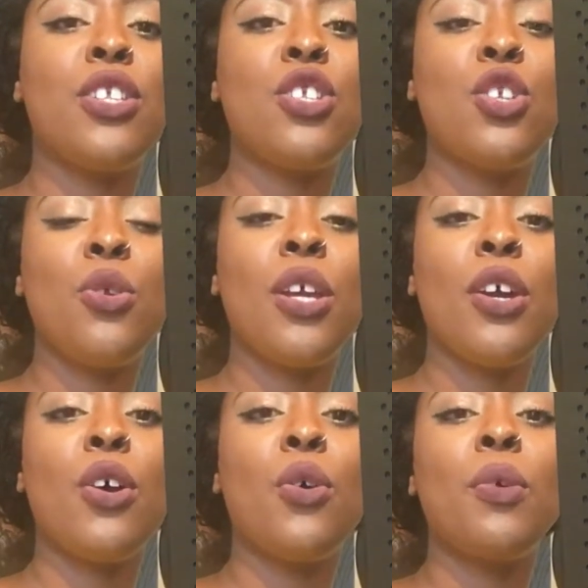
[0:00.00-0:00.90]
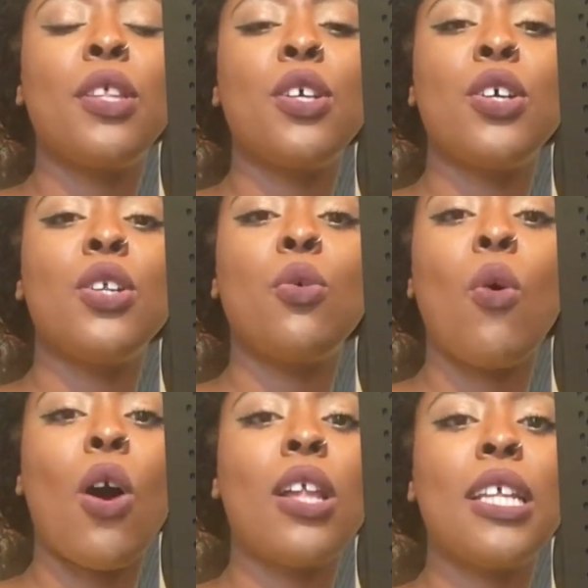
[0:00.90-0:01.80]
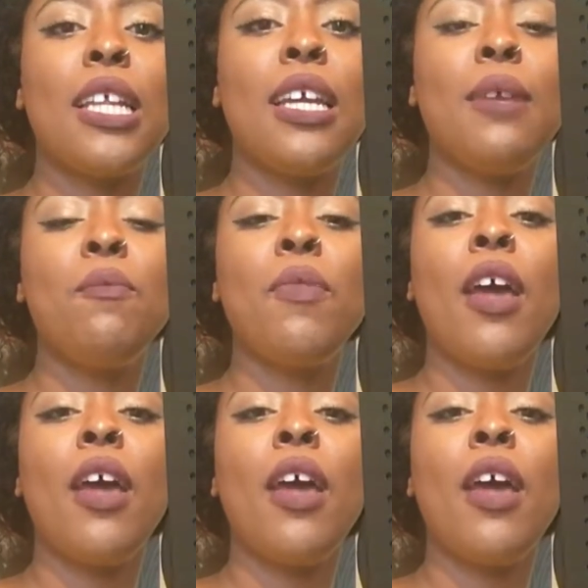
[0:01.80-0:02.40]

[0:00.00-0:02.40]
studio with a good quality,